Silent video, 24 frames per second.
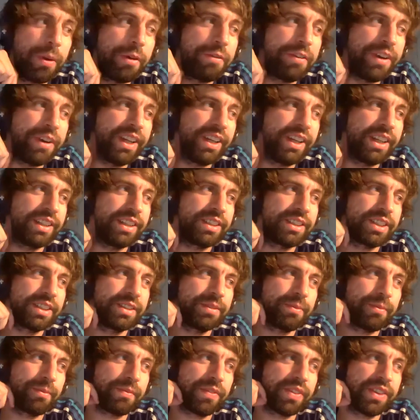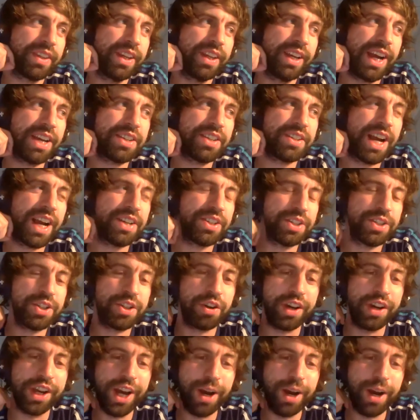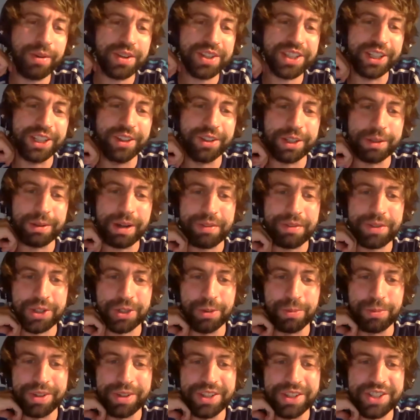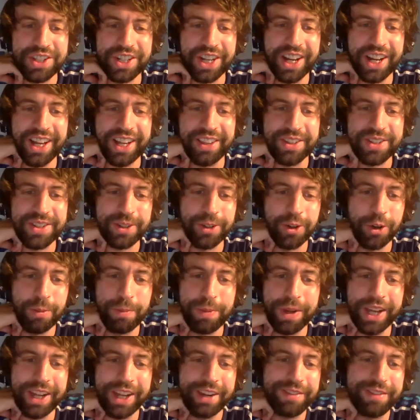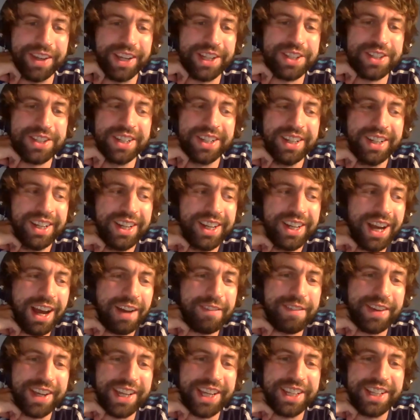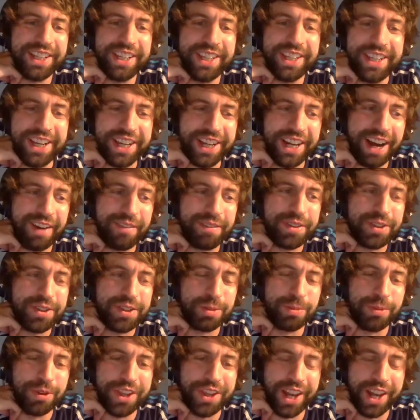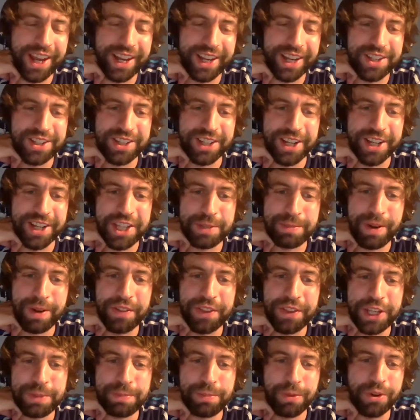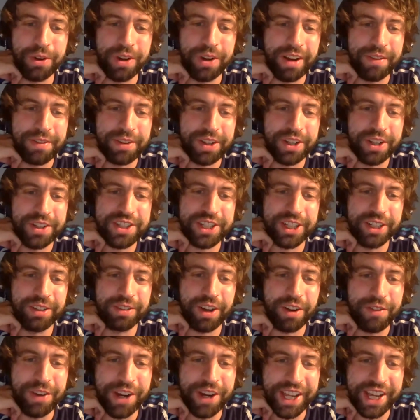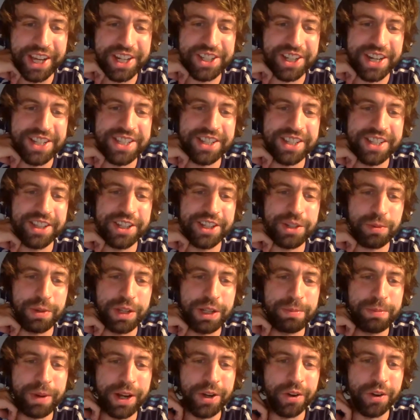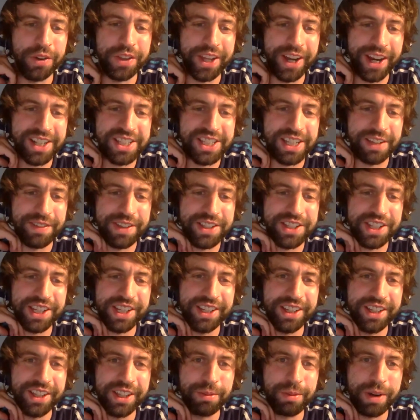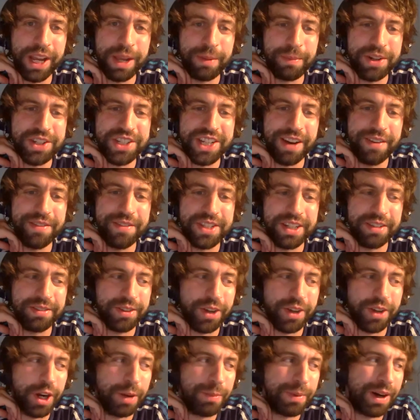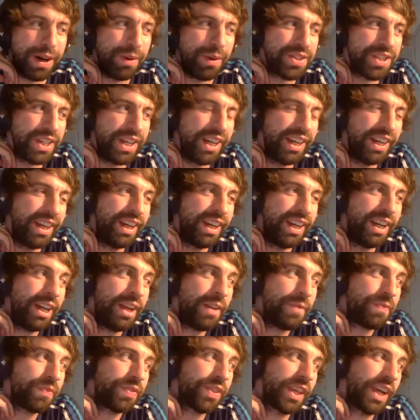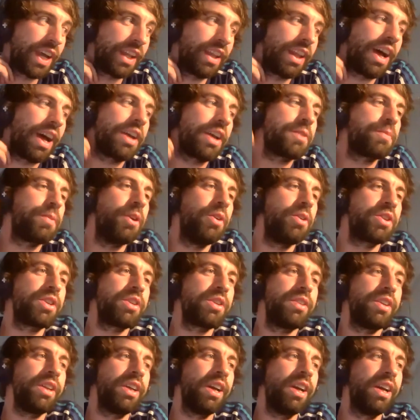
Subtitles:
I think it's as a trio, I still do have some concerns. Albeit, I think you can have some underlying concerns about this, but I can still got really excited this week by all the activity and the way in which Everton have gone about it. And I suppose